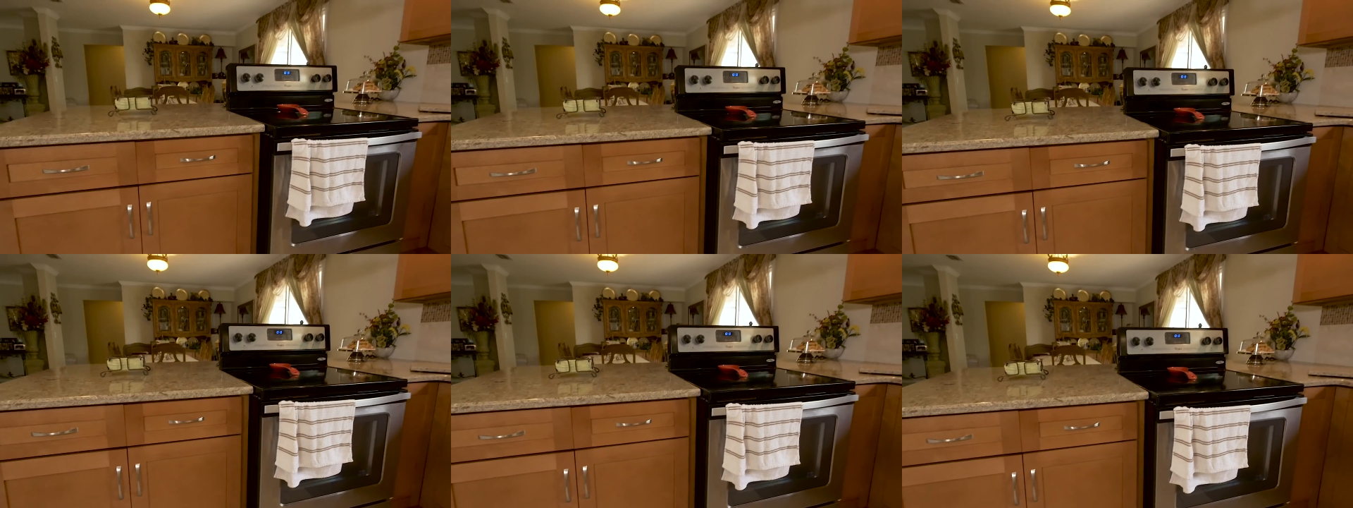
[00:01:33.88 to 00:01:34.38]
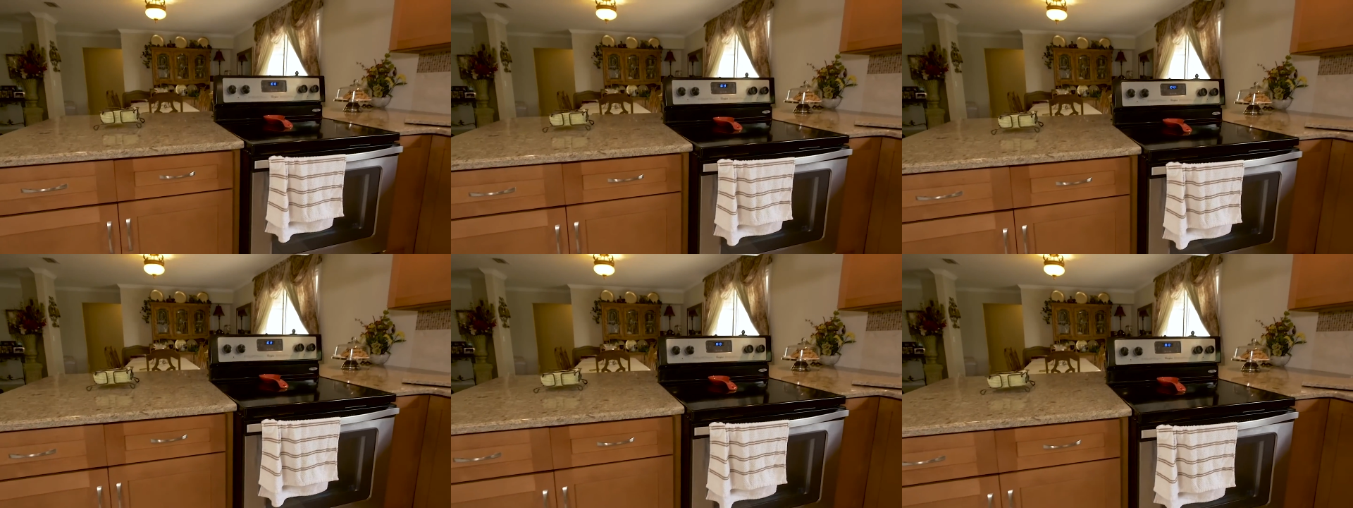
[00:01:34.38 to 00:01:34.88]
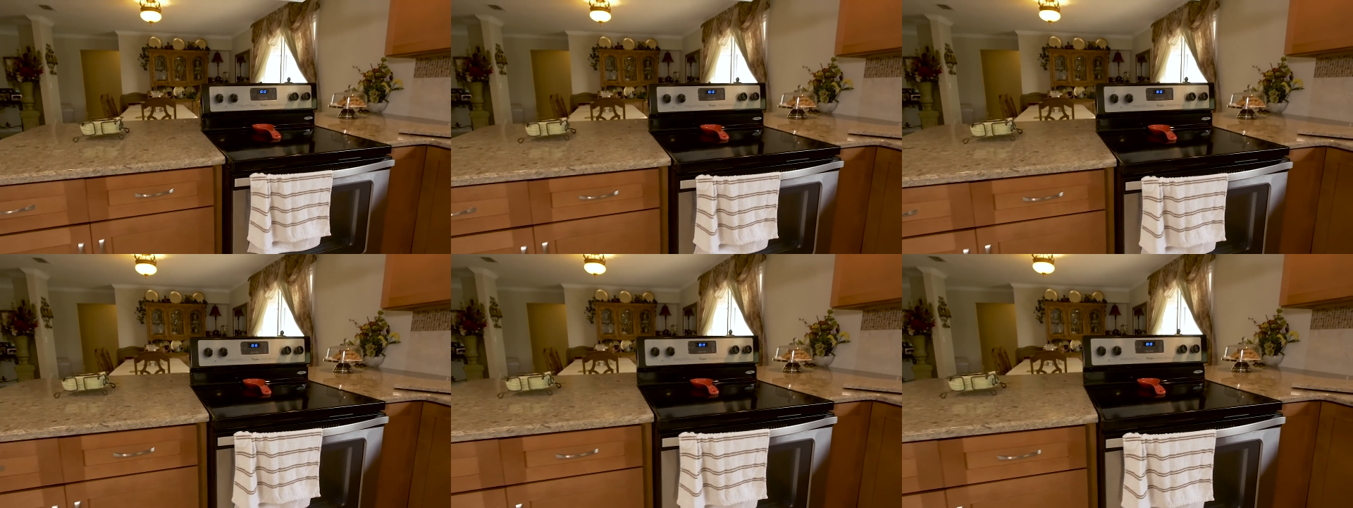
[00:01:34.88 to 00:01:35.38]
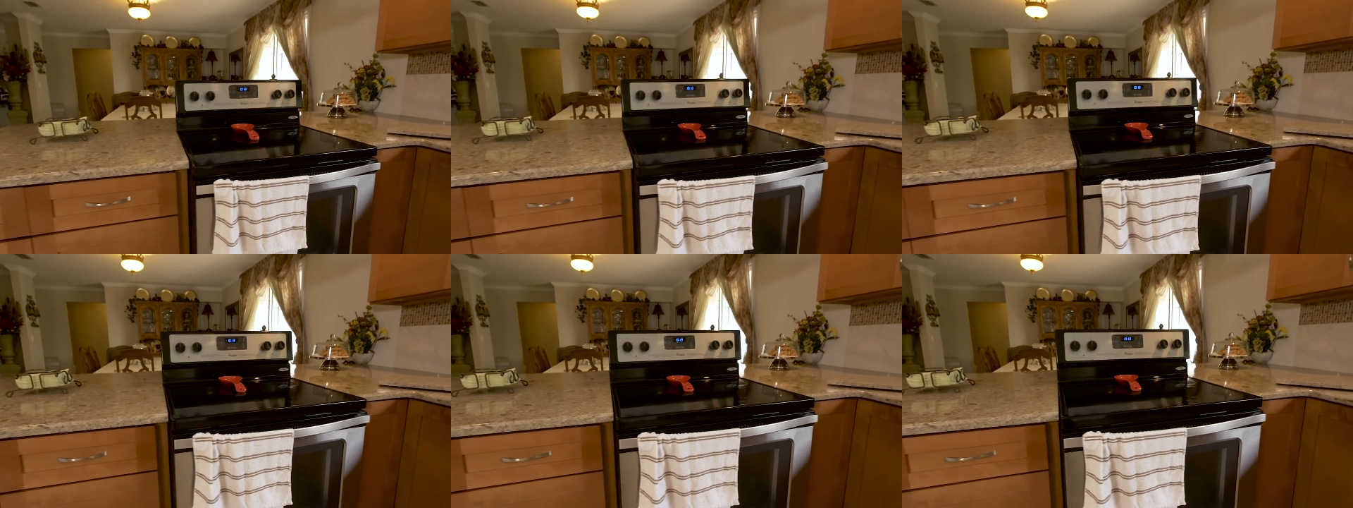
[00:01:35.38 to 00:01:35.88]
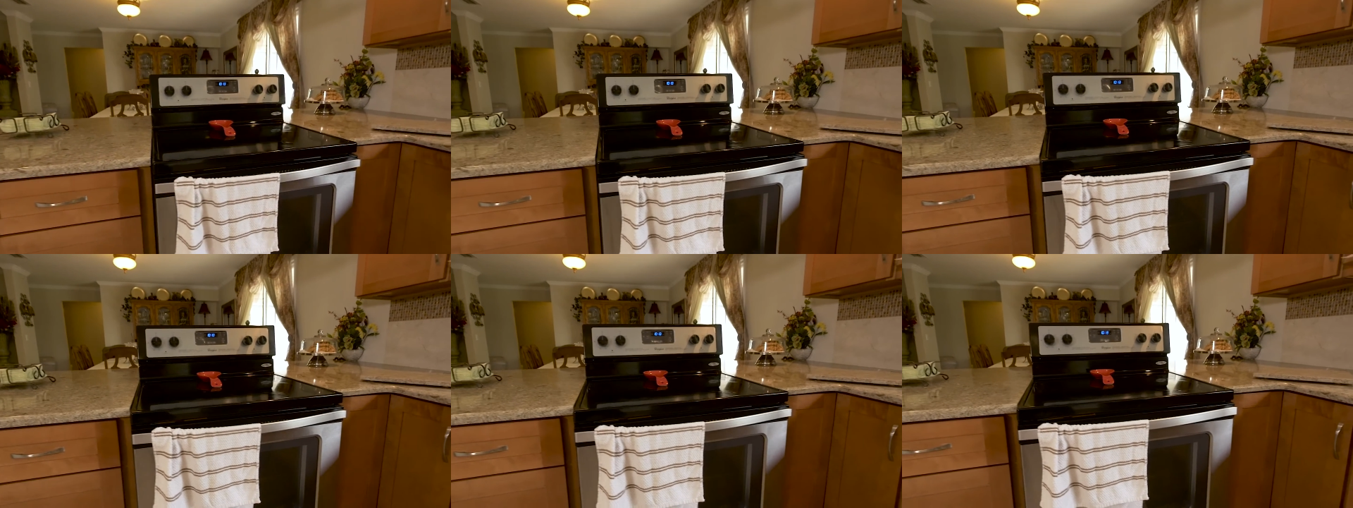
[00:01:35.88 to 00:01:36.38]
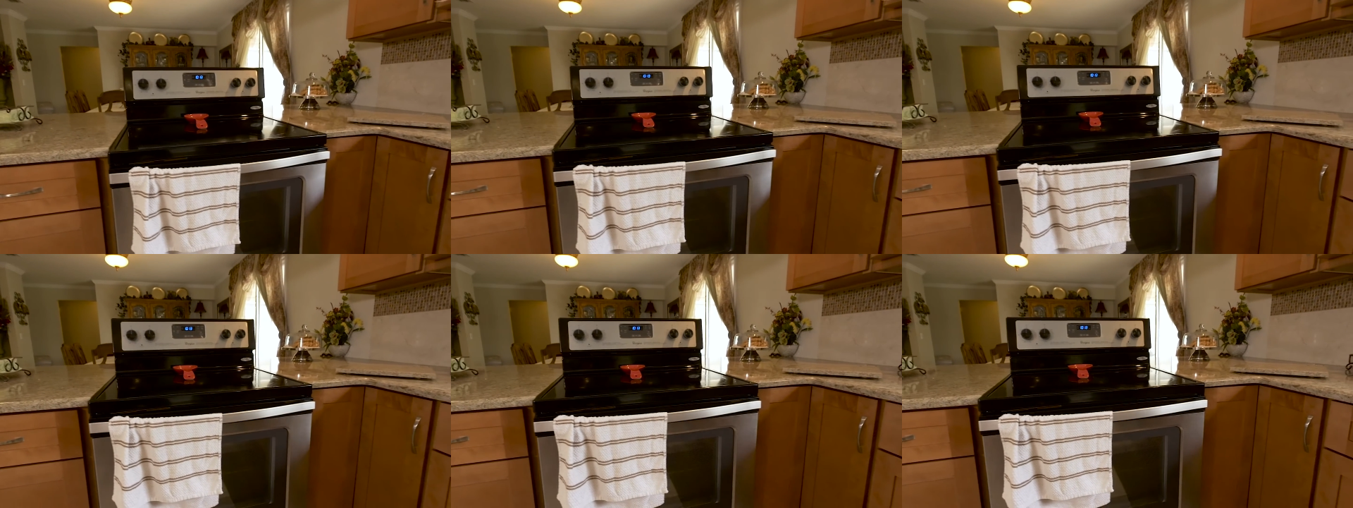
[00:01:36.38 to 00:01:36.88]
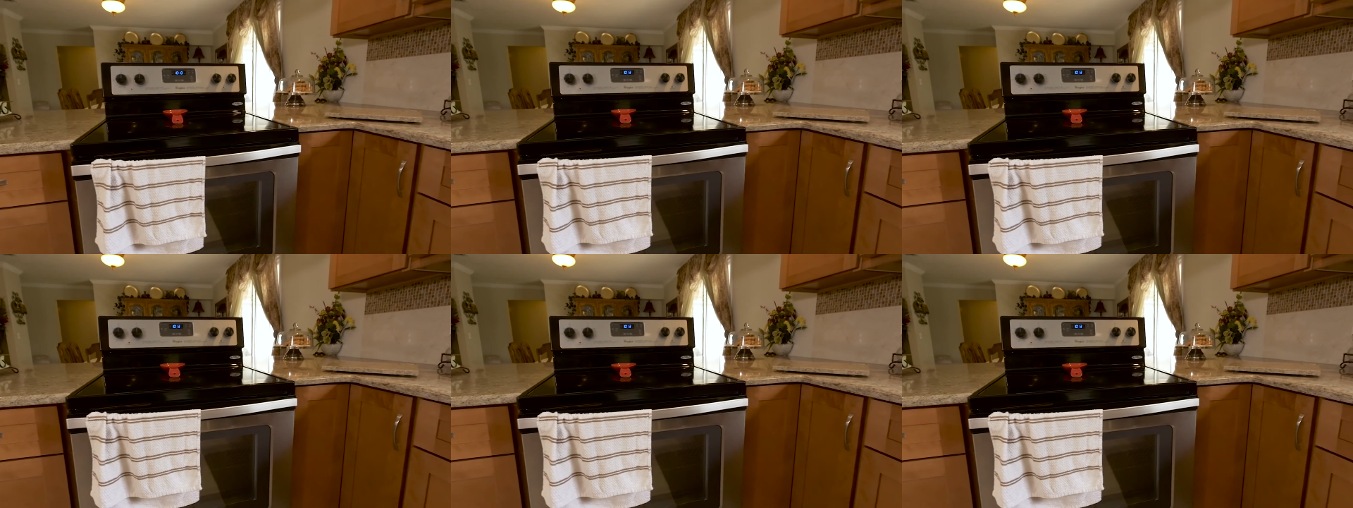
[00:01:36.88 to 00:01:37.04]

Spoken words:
No face is visible, so there are no lips to read.